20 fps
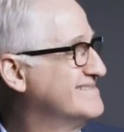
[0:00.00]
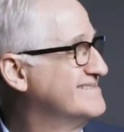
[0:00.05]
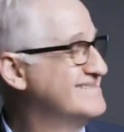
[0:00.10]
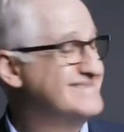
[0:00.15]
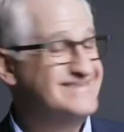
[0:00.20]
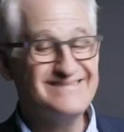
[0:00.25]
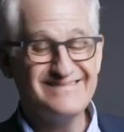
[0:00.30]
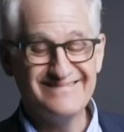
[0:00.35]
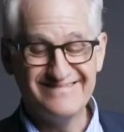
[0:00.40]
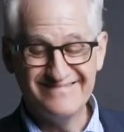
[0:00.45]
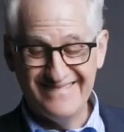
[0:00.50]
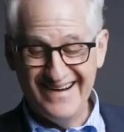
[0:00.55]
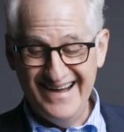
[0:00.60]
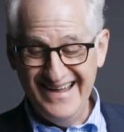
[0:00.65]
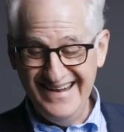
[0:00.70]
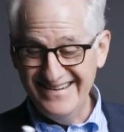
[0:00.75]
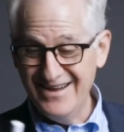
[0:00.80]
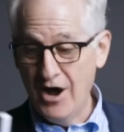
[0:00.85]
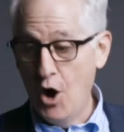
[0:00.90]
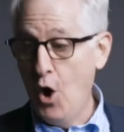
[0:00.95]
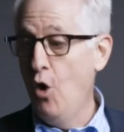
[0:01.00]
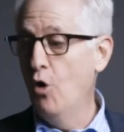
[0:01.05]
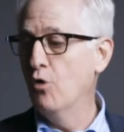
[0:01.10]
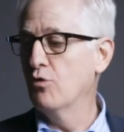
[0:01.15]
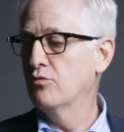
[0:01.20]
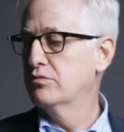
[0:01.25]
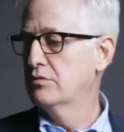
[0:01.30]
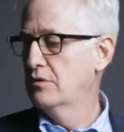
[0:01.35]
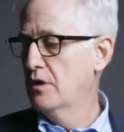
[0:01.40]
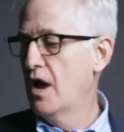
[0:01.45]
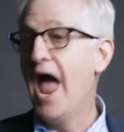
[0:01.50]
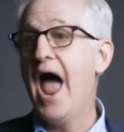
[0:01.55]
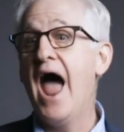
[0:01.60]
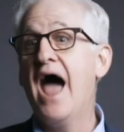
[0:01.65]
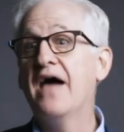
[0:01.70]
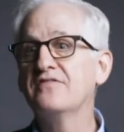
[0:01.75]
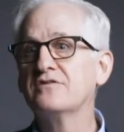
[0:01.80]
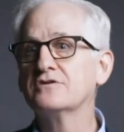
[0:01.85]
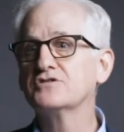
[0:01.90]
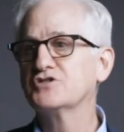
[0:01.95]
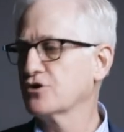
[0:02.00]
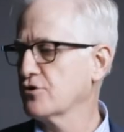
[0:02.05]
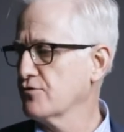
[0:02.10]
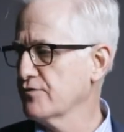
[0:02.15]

Wands are bright, colorful,